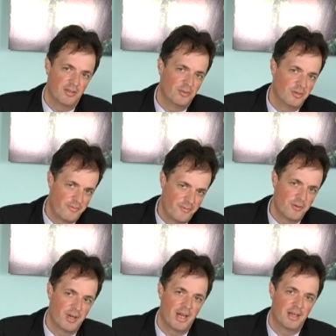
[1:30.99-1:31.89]
All
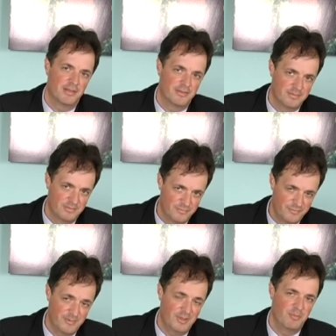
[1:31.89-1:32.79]
four are
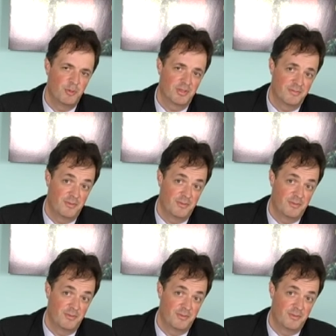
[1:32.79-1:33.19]
important